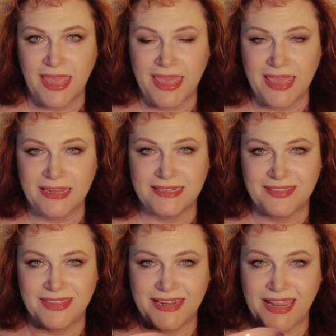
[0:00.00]
And
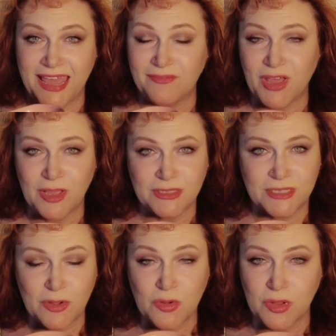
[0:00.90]
then I've
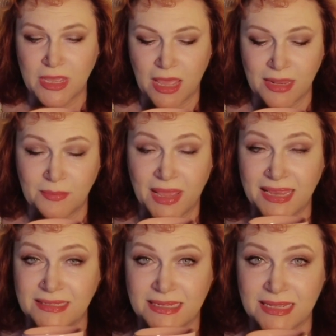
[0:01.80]
also got
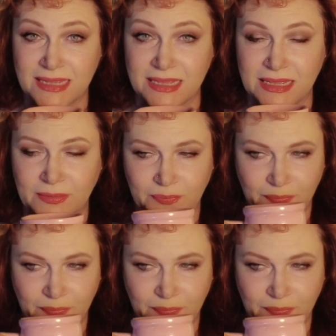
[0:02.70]
my tea.